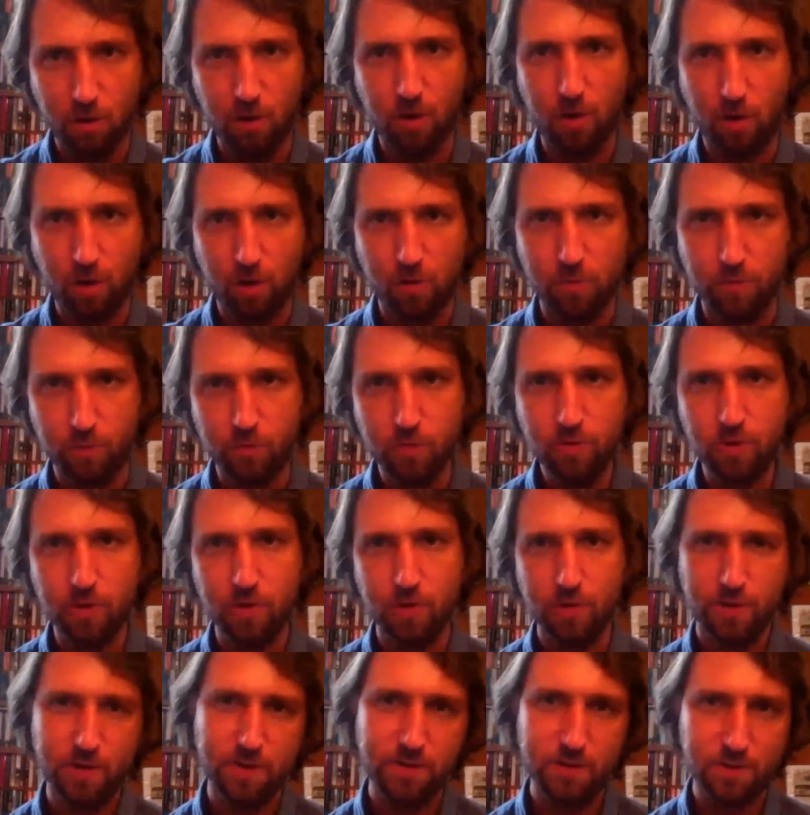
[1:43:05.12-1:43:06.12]
all book.
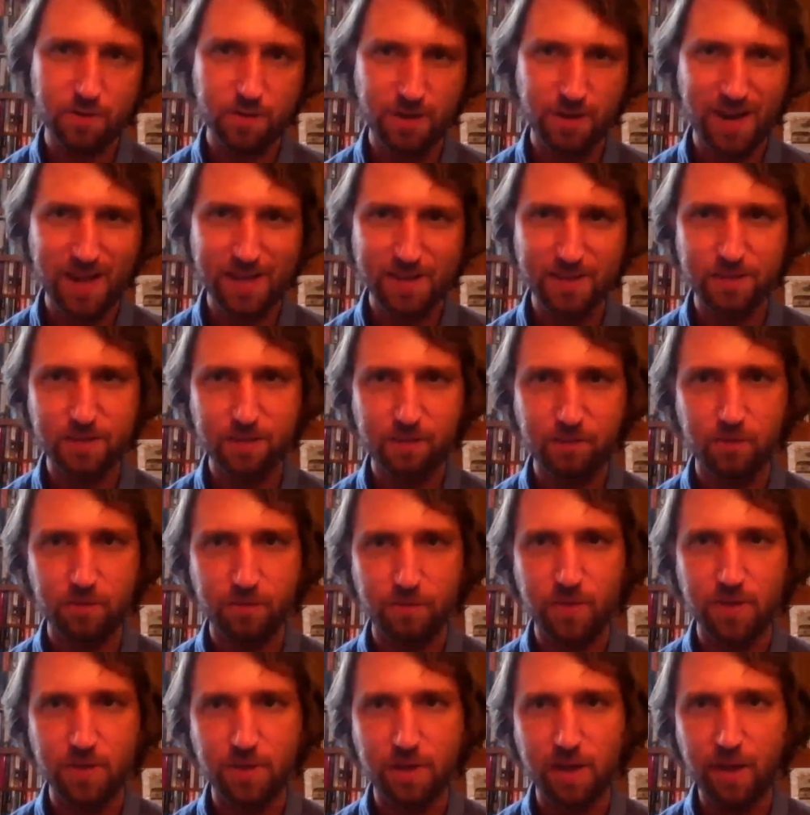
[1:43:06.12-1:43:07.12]
It's less
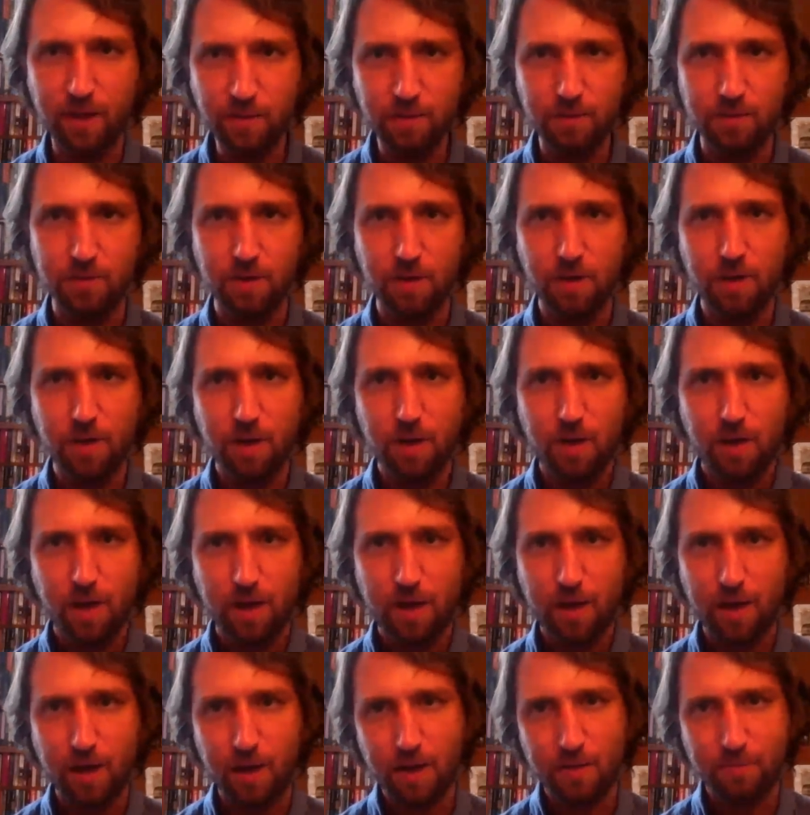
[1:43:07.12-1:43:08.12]
convenient.
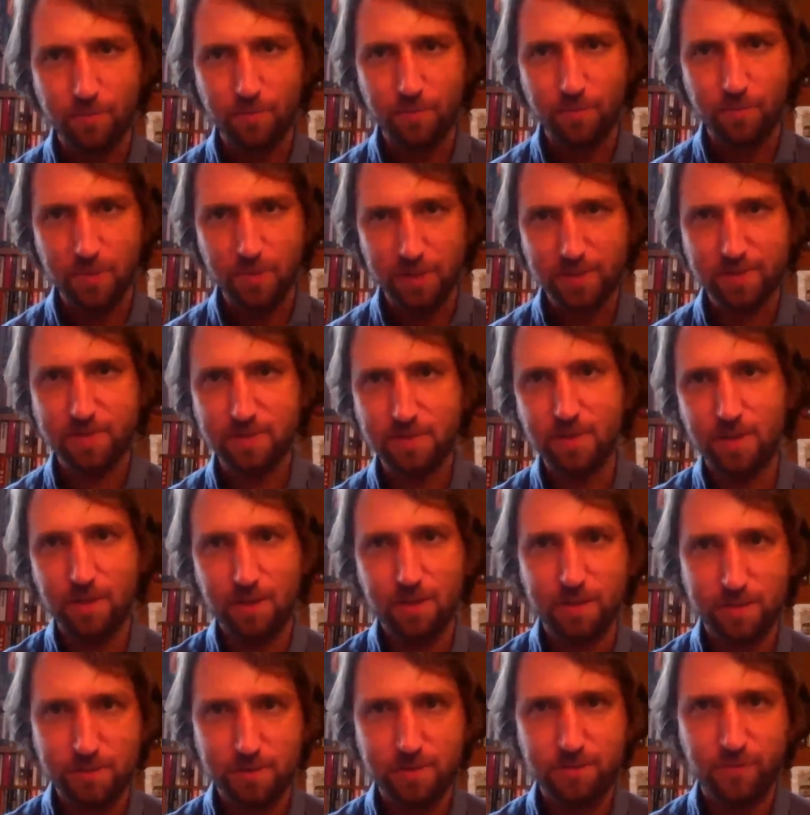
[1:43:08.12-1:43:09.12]
but still
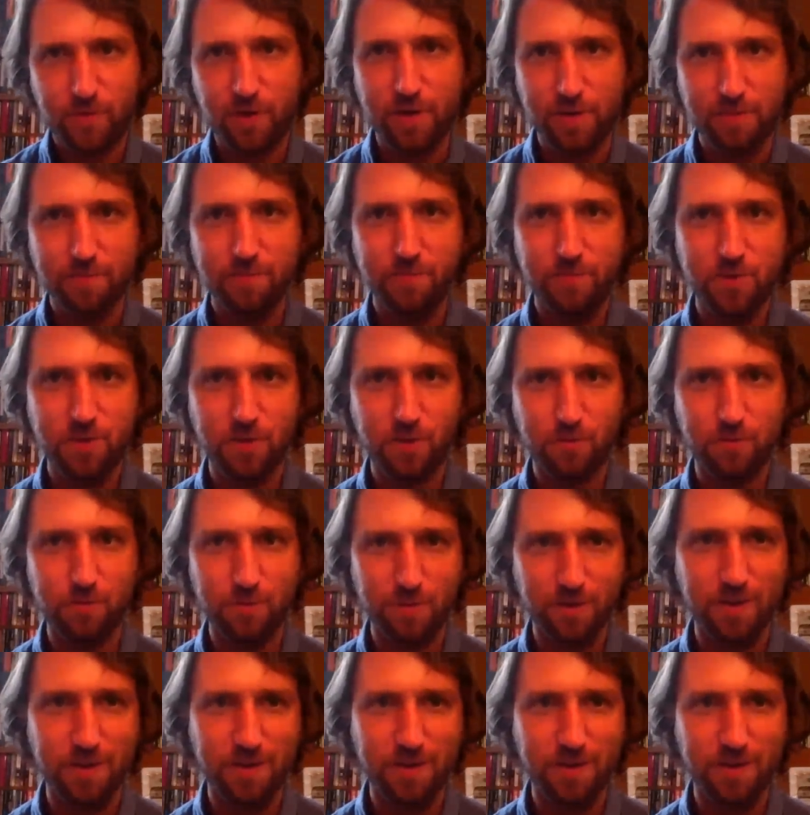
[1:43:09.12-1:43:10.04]
it's free. So